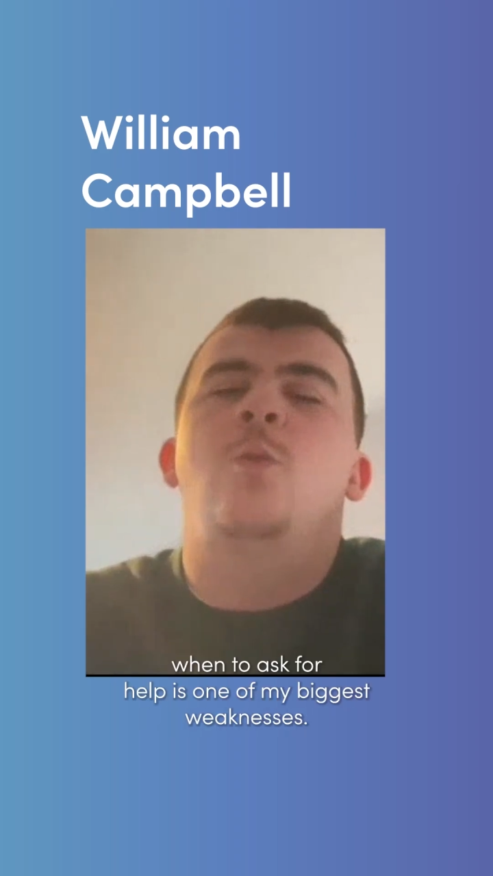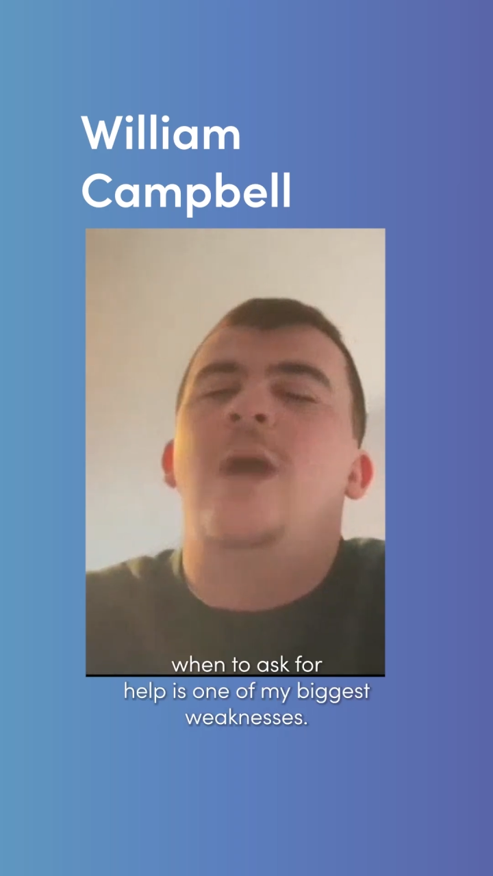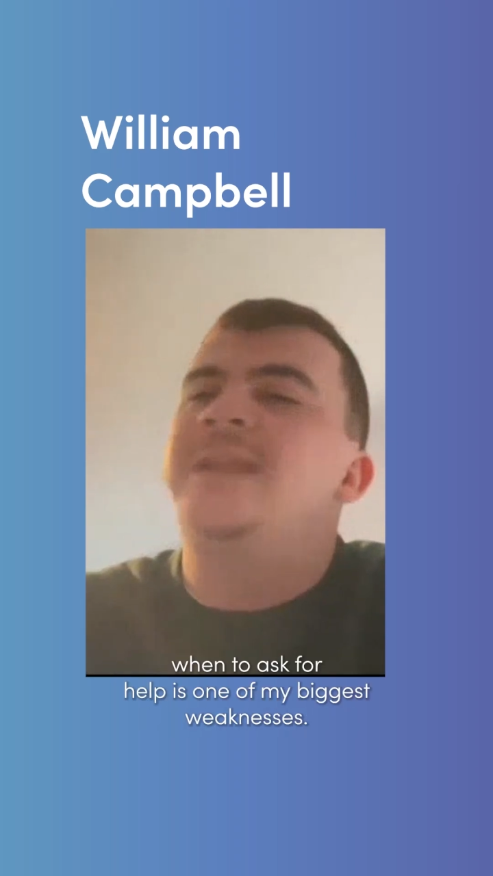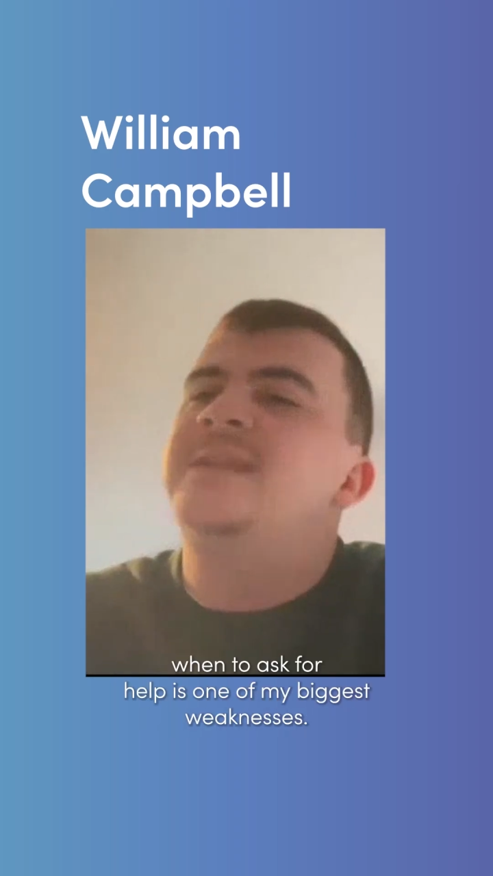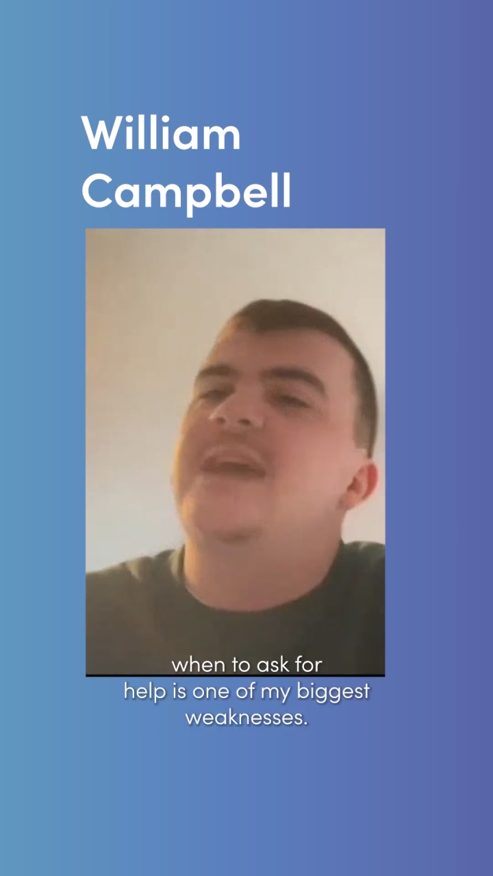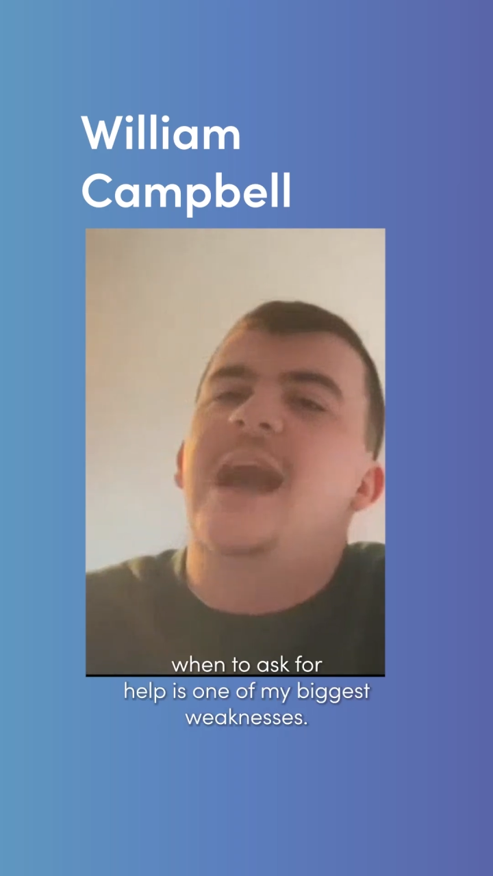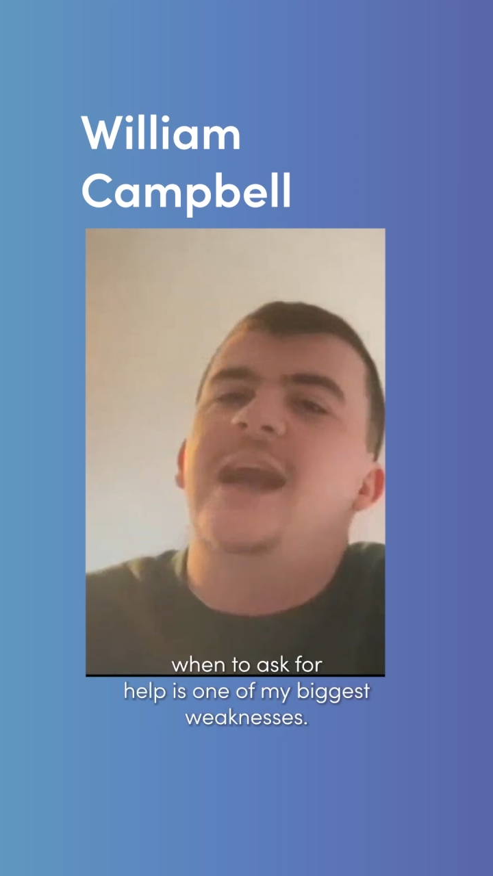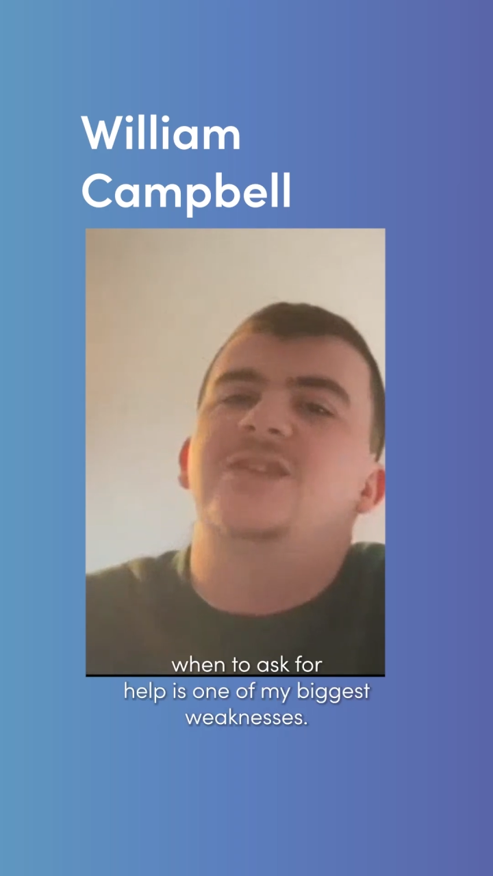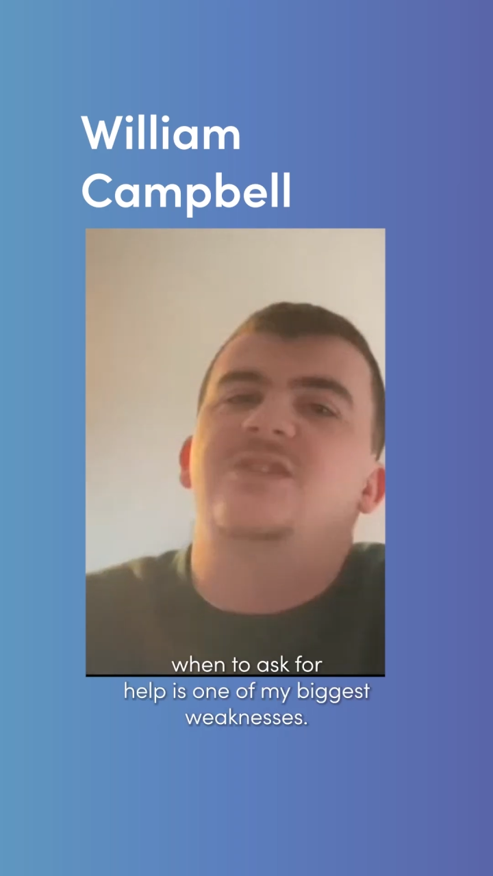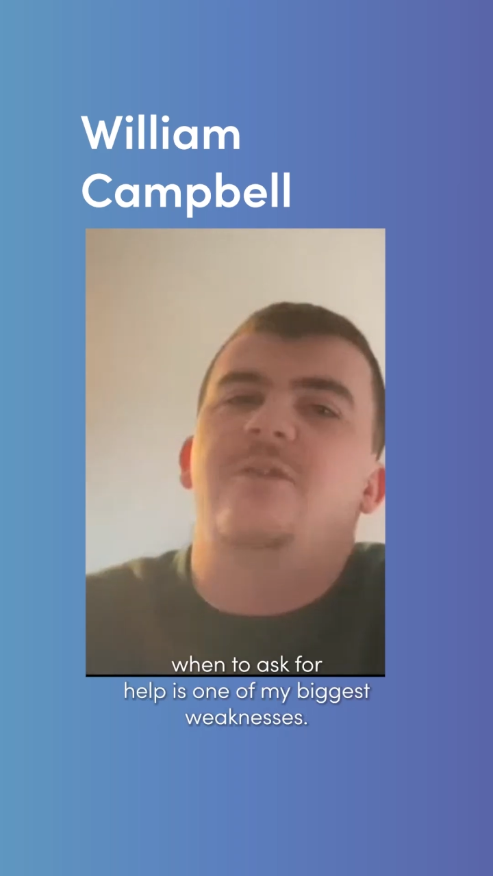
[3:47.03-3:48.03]
when to
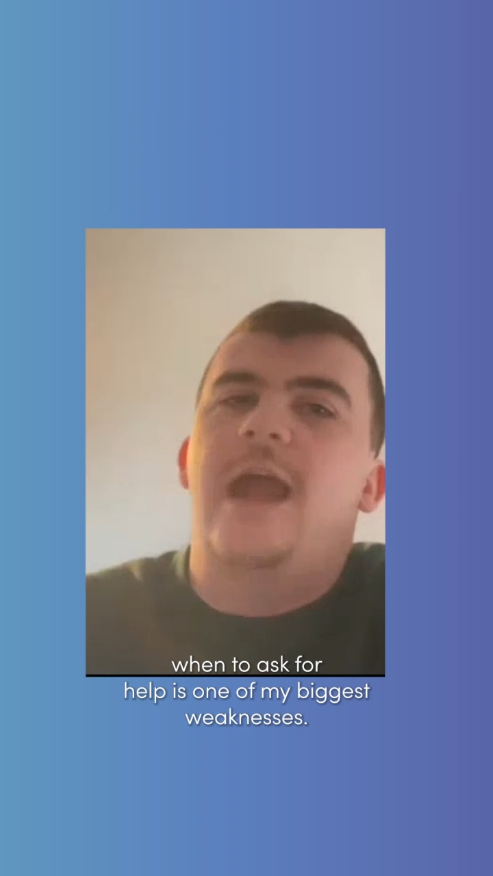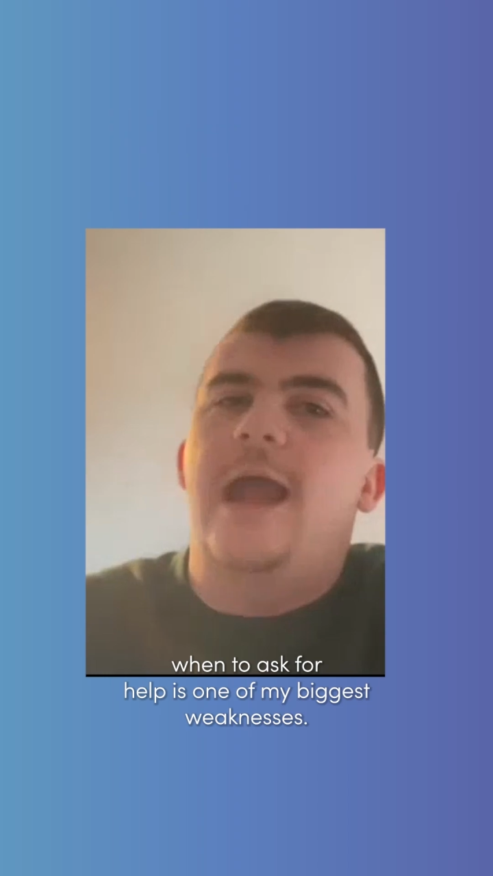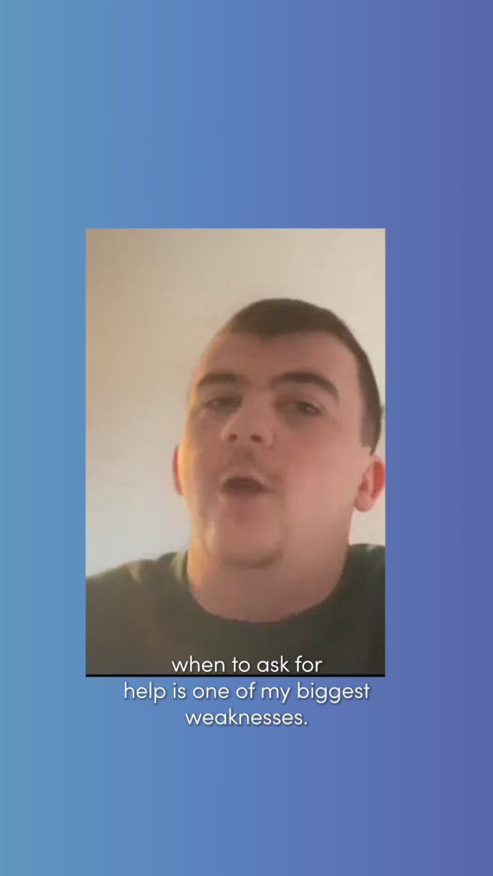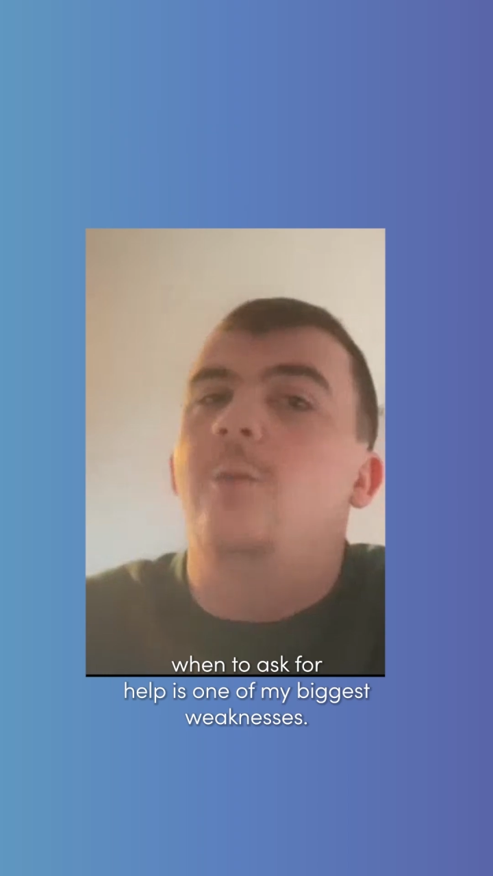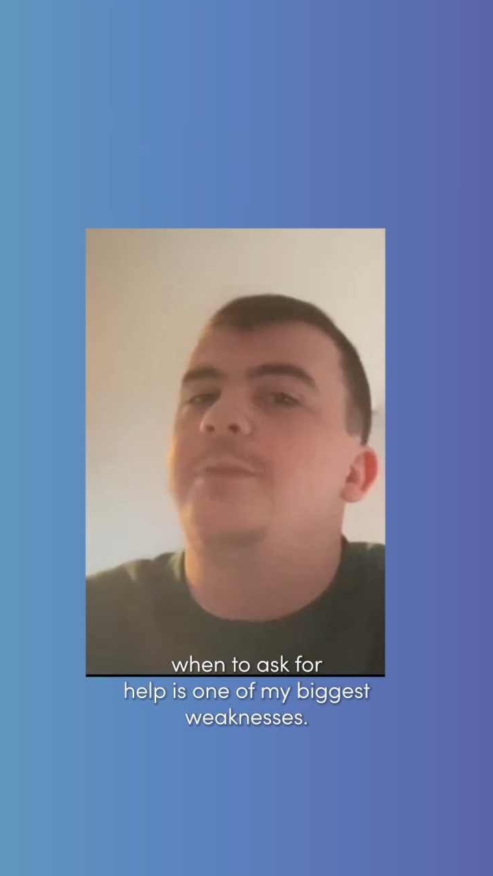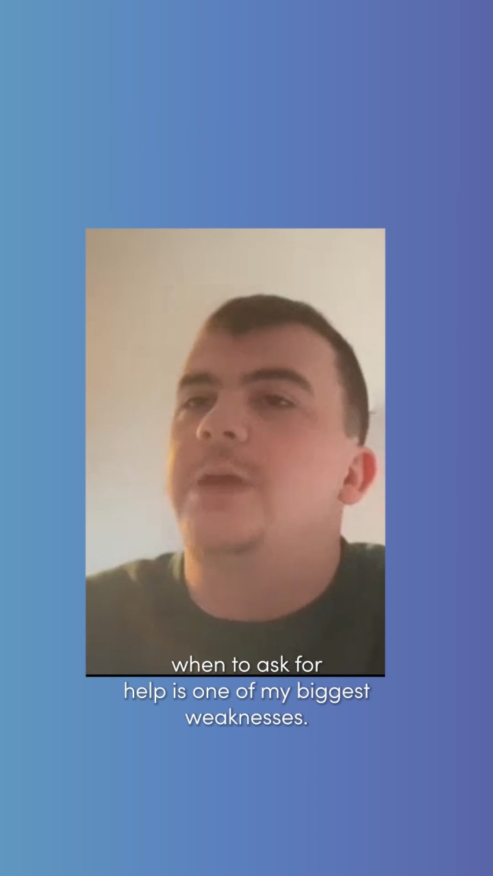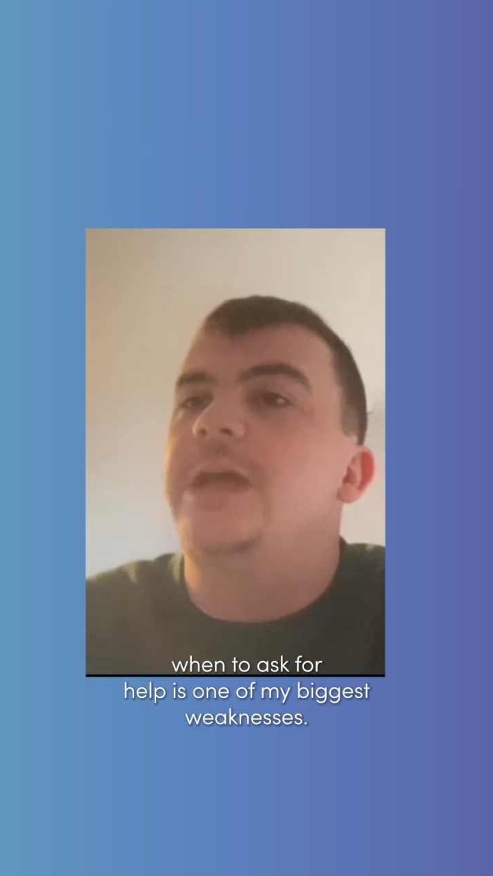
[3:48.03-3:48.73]
ask for help